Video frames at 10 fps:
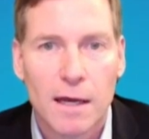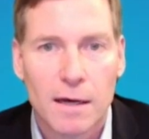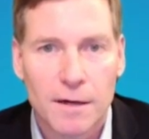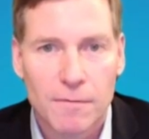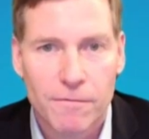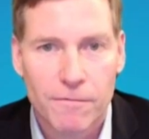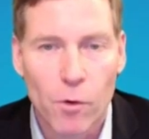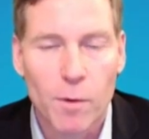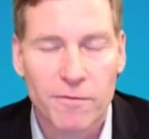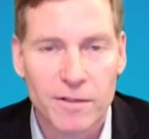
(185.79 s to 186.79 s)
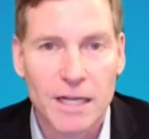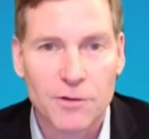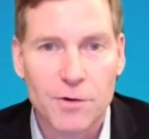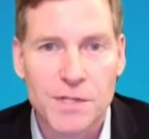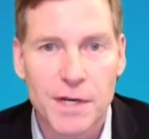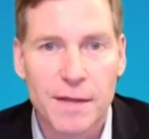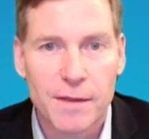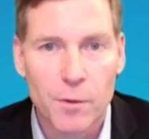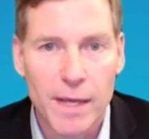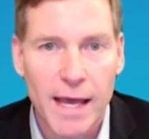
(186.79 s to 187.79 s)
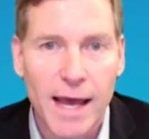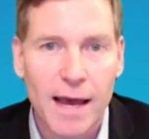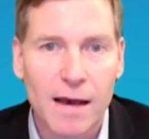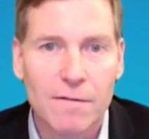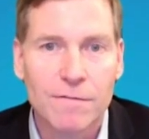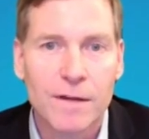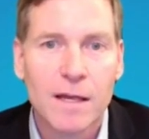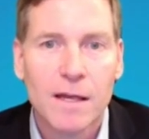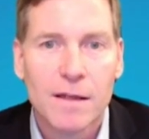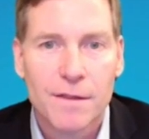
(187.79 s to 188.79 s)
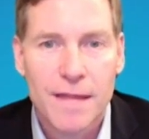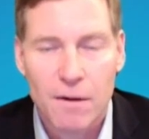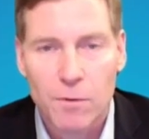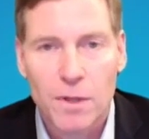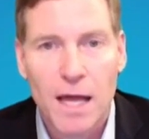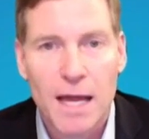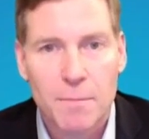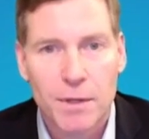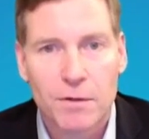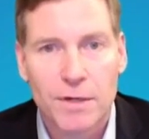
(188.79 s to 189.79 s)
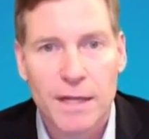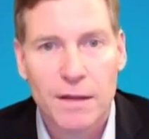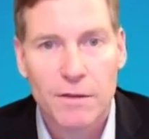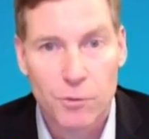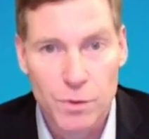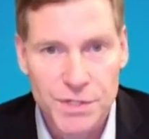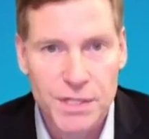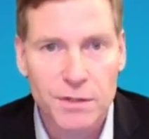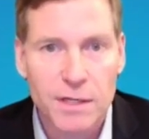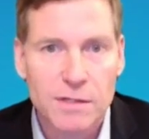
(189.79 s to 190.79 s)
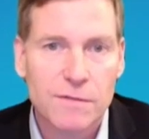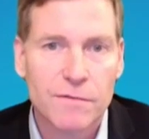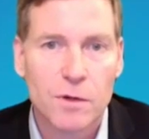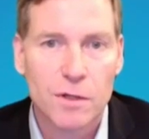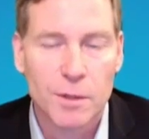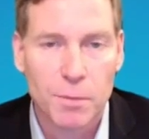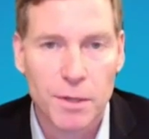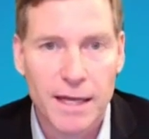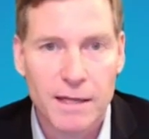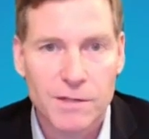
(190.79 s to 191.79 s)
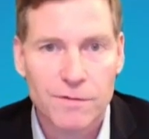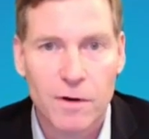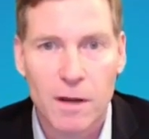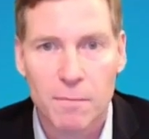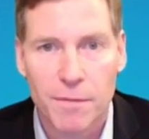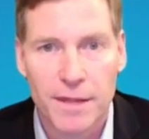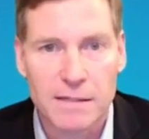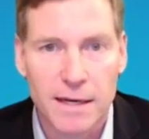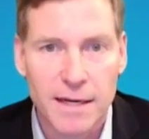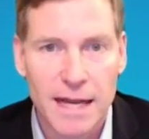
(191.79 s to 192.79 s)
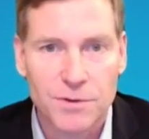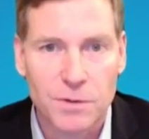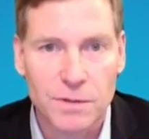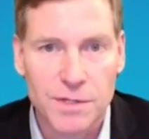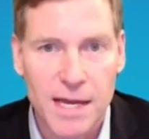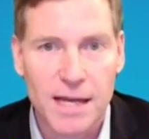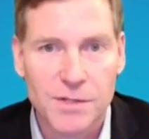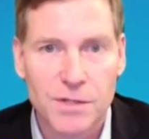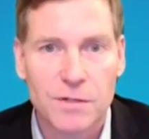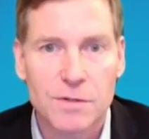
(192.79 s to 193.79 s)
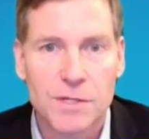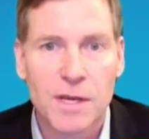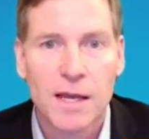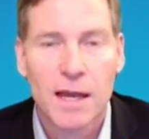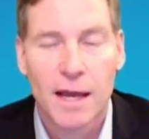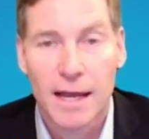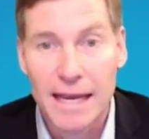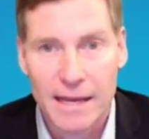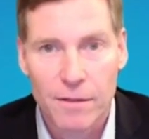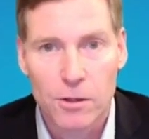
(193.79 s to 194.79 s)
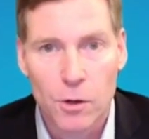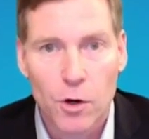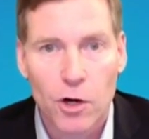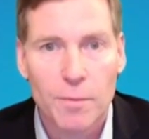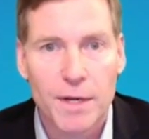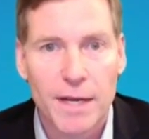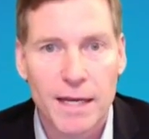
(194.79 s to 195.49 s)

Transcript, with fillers: uh, form of electricity that we have that reliability, the resilience of nuclear plants from things like natural disasters, uh, and the low carbon